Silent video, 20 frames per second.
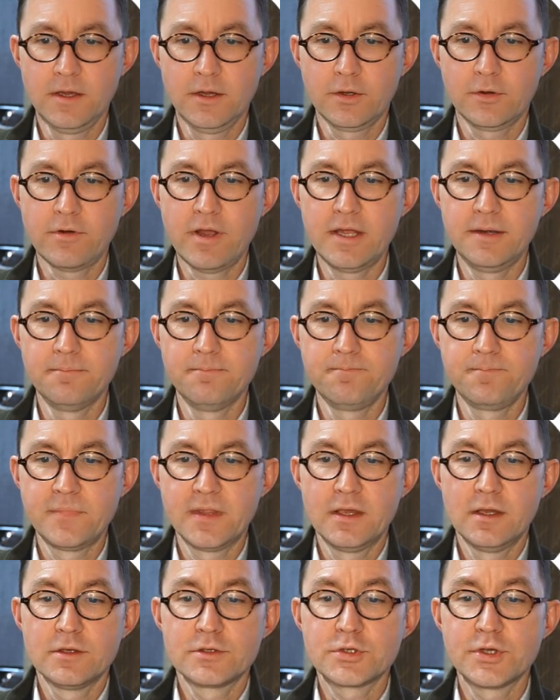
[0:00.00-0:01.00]
Great.
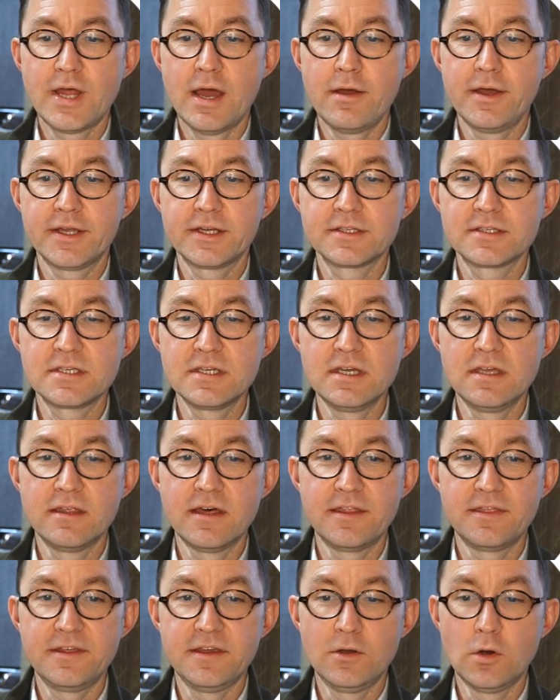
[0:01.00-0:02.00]
So now I can see
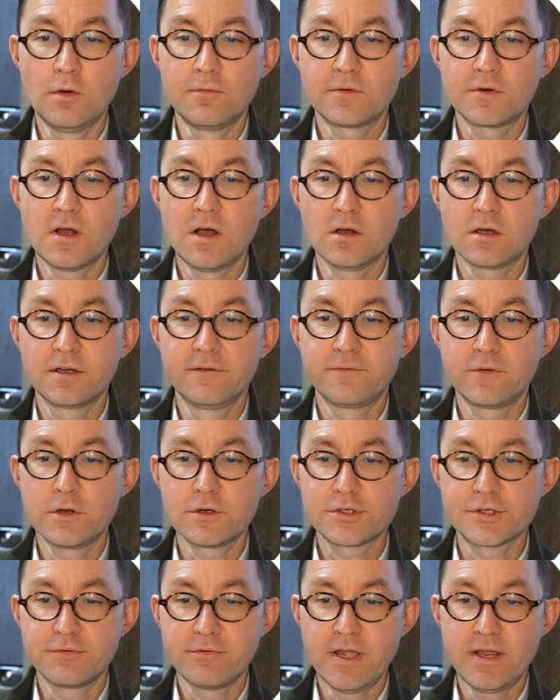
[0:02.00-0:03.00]
that the overall
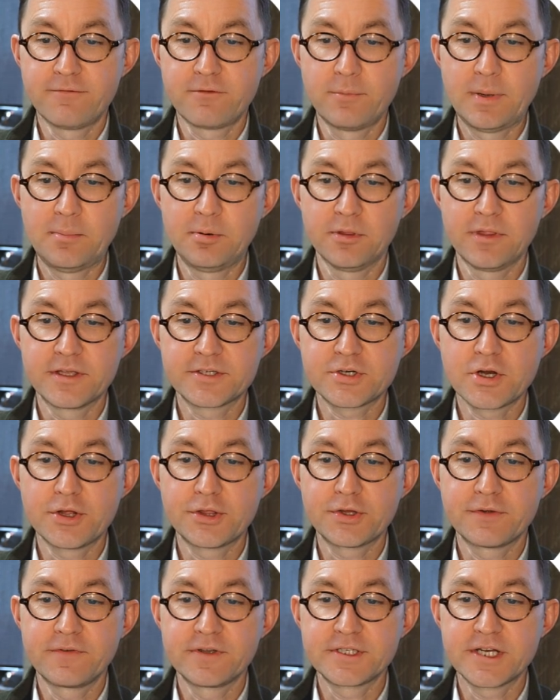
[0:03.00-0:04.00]
conversion rate for people that start
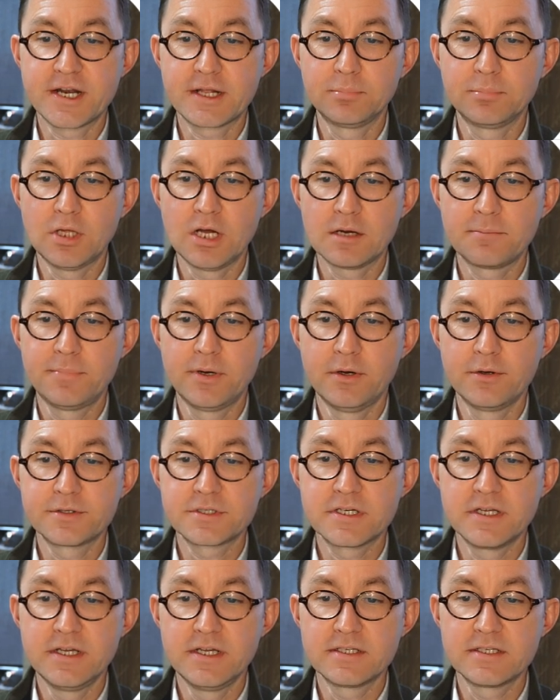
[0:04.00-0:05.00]
their visit on a blog
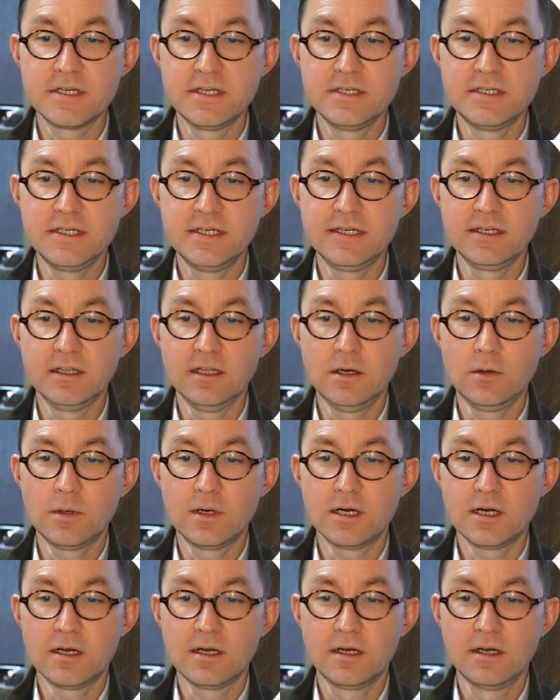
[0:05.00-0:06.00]
post is indeed
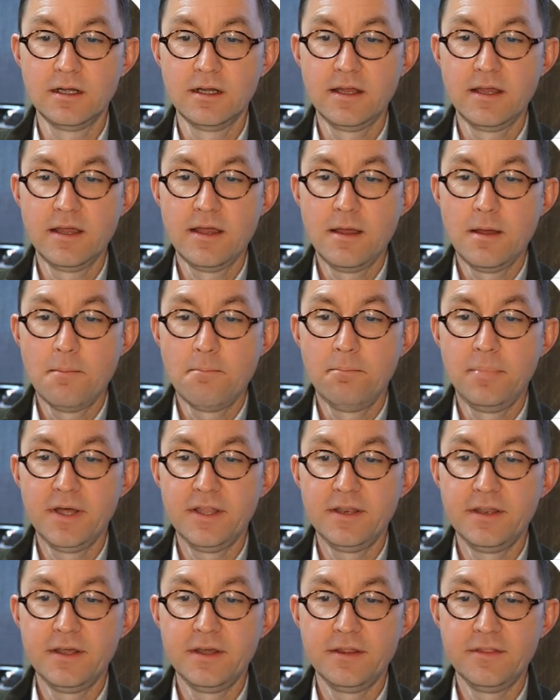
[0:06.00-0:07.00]
lower,
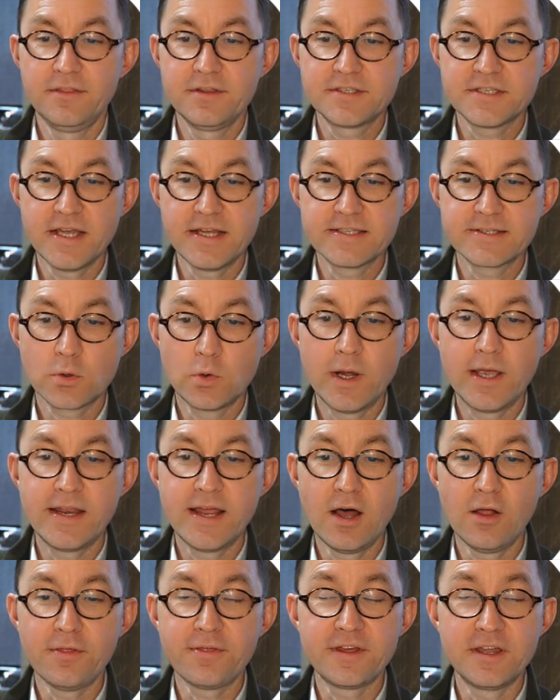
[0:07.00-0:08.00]
but the site's quite
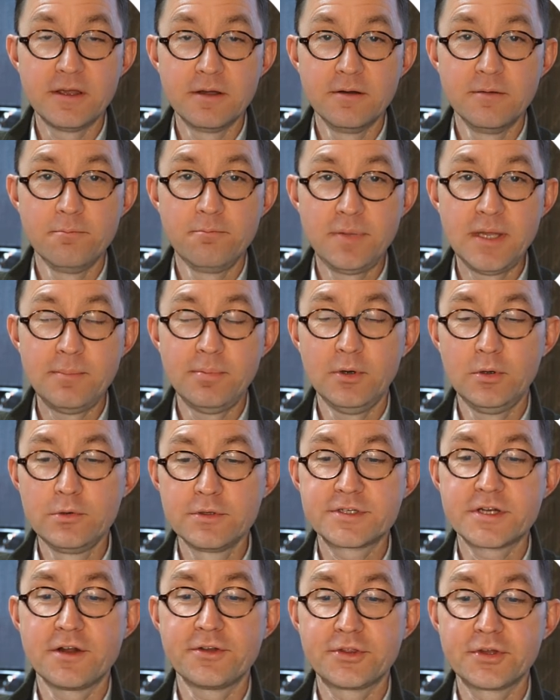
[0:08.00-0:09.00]
healthy. People who
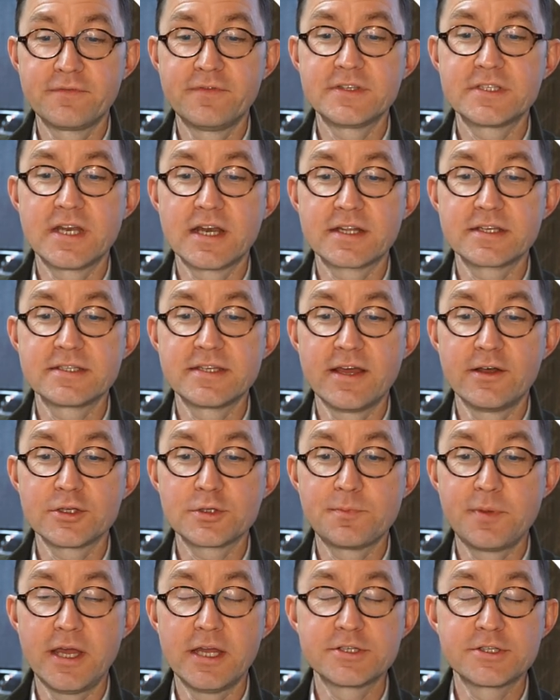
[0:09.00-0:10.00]
start their visit on a sales
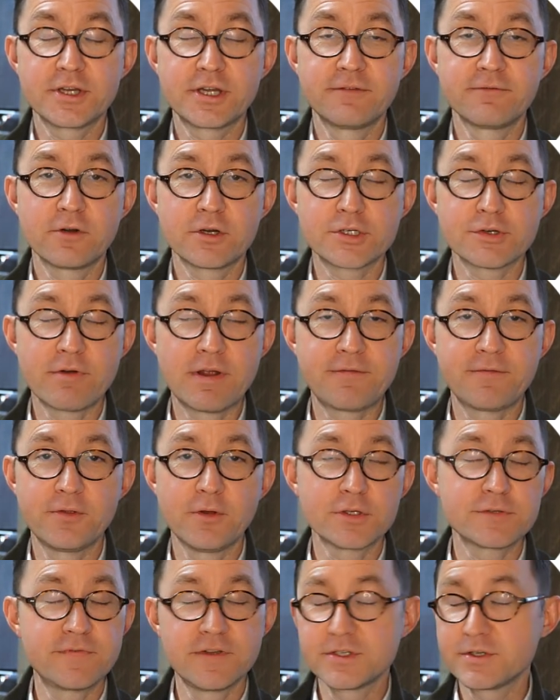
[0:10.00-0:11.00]
page, the conversion rate for
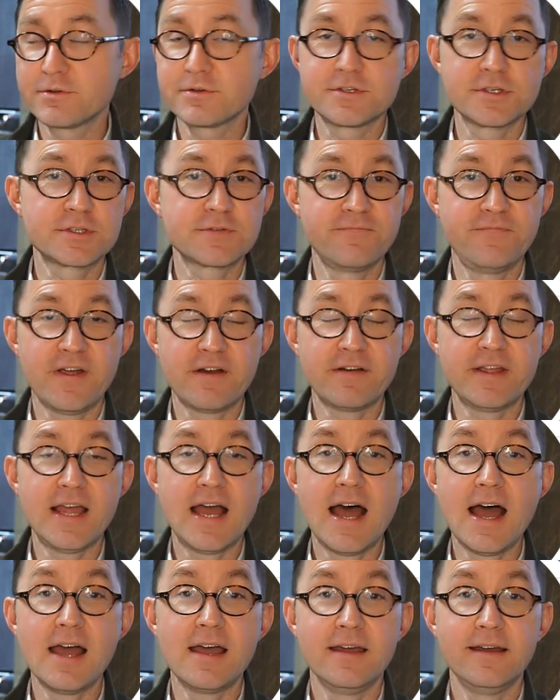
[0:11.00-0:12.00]
those visitors is very
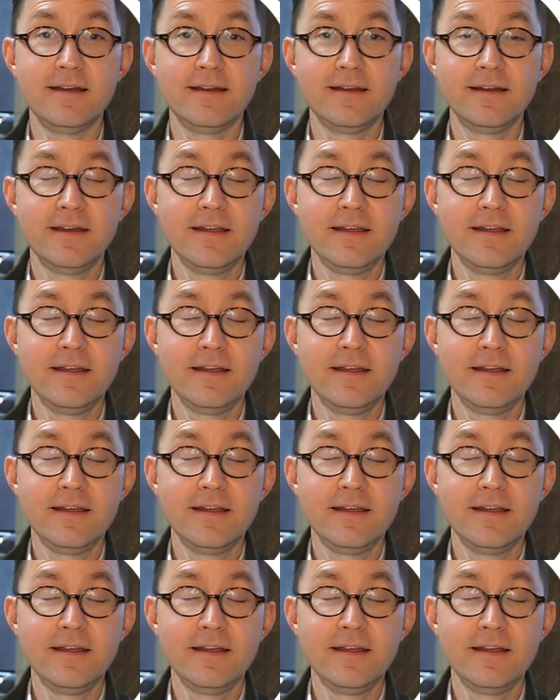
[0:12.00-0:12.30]
high.